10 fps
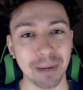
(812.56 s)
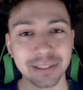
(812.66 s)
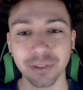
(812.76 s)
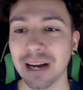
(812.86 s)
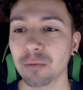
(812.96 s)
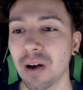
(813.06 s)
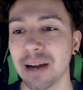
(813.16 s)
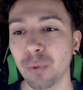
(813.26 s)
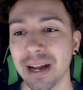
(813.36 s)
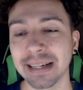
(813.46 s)
He plays on that
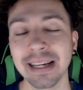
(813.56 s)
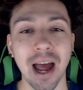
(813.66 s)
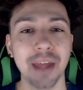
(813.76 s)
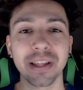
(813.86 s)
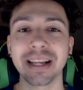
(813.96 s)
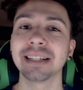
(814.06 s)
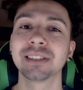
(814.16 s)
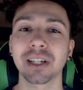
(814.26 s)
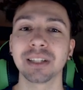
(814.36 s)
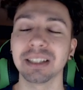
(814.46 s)
right wing. I think
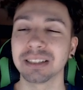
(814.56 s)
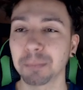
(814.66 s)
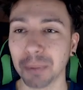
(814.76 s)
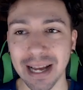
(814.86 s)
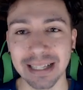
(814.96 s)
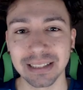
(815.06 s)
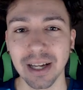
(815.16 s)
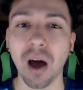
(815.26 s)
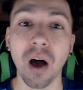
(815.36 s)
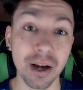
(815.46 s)
he's going to
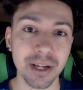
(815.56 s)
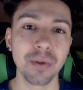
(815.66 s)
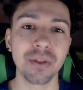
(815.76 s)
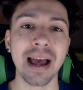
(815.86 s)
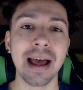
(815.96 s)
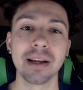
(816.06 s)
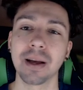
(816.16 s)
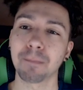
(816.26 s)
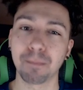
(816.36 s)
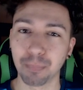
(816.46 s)
displace Ayew there,
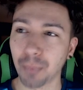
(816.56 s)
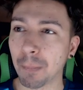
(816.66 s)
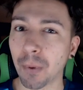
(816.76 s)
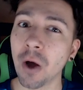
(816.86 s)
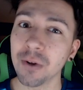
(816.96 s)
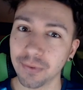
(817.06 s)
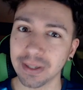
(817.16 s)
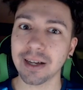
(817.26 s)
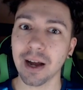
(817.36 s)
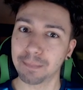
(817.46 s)

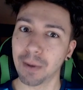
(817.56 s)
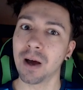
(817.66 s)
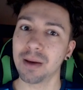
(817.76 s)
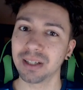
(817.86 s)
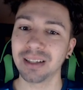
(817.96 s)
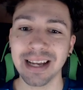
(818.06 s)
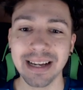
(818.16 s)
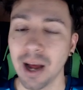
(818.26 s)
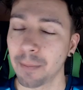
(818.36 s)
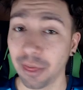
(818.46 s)
hopefully kind of
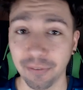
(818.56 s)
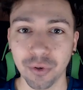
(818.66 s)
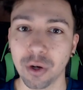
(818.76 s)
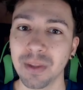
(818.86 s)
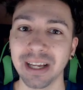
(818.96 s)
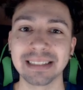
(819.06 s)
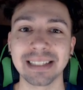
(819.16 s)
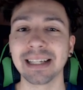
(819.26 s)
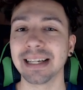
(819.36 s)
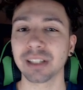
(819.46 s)
permanently with the form that
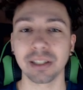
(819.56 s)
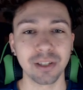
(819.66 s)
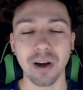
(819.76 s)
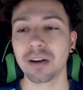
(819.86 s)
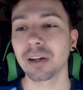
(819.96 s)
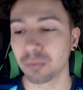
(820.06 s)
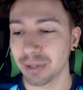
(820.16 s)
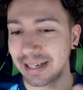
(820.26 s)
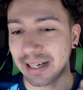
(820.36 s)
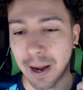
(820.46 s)
he's in. He's a young,
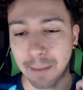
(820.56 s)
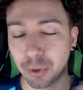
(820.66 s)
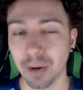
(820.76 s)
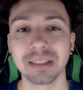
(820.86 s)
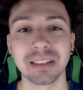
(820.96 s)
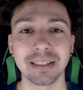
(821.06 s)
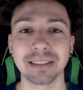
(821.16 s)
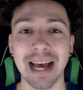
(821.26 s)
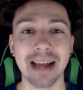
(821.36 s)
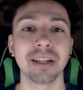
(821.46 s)
really
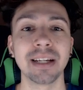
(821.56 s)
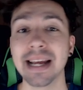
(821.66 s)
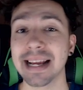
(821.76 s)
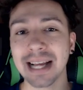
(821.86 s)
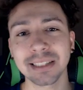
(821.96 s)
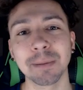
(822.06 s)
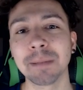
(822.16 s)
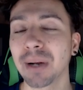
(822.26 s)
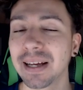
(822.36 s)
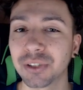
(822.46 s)
promising talent. He hasn't
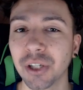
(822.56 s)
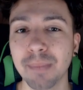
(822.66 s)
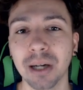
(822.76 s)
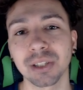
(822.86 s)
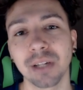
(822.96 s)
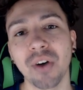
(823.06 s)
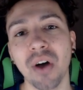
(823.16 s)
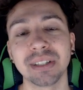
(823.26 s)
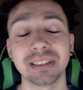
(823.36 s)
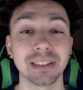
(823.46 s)
been playing too much so
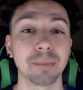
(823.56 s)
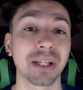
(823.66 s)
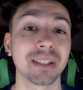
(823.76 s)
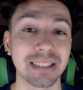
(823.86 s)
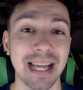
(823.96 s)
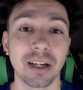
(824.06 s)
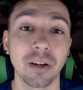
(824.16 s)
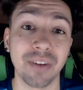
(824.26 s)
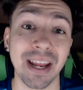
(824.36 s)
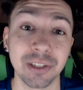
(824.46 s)
far this season because he's had a
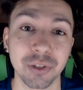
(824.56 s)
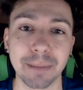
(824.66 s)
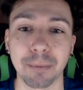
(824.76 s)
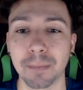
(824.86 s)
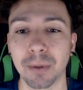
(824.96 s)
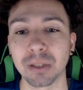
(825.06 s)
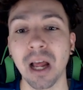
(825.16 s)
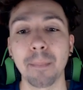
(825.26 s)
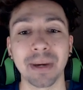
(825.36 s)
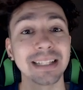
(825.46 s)
lot of injury problems,
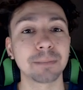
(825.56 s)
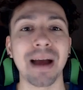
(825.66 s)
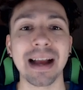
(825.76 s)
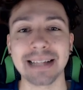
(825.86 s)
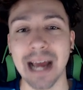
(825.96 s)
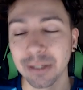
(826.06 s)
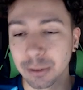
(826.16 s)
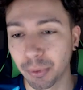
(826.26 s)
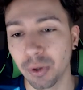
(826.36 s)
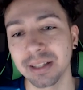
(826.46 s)
but he is back now. He
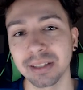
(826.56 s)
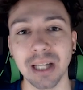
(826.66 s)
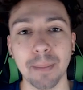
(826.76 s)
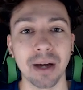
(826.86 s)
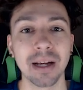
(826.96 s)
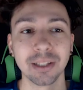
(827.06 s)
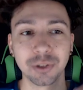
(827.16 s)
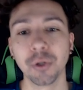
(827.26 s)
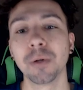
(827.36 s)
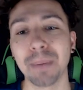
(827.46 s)
was bought in the summer
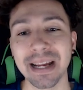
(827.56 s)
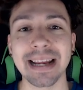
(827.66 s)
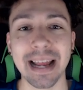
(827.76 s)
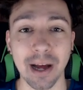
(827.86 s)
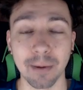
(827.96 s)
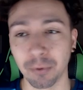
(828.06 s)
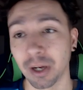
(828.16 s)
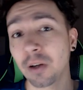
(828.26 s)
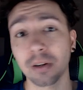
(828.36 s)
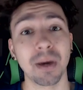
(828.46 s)
to be a
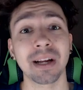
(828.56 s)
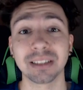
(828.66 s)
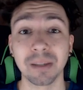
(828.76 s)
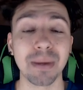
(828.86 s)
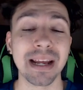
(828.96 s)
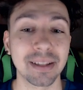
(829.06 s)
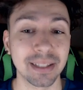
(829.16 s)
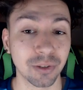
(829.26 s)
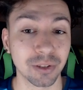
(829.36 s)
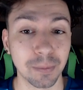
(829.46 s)
lot of money to be
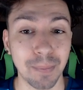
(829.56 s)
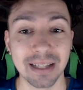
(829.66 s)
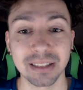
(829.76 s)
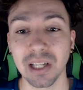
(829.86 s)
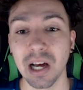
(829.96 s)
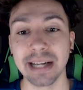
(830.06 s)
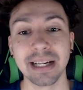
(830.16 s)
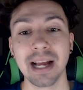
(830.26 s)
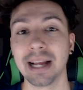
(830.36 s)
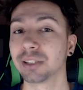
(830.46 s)
in this Crystal Palace
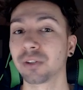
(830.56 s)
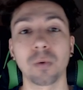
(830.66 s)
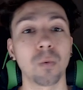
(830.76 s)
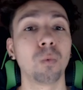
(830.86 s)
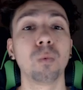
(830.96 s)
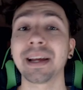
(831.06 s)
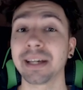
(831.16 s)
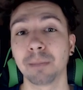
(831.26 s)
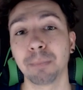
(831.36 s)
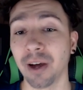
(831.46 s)
side. He's got a
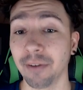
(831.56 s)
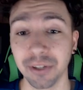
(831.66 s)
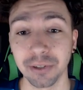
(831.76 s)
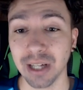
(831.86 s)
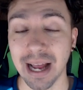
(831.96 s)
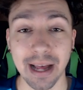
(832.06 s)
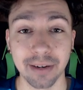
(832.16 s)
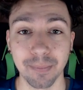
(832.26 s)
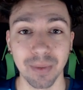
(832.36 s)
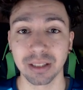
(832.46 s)
wicked future
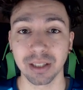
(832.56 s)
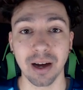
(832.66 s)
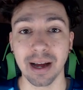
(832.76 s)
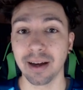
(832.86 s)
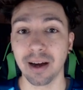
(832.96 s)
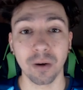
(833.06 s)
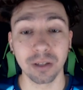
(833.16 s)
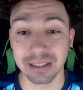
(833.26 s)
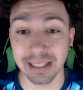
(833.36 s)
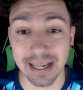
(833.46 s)
ahead of him, this guy.
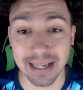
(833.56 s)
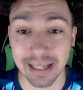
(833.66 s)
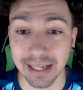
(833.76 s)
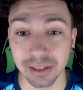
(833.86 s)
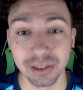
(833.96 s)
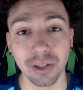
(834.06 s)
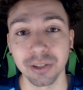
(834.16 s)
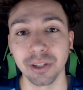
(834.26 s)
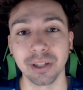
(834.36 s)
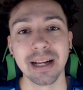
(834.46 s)
Honestly, he is
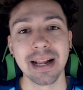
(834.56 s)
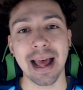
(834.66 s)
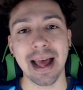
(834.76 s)
so good.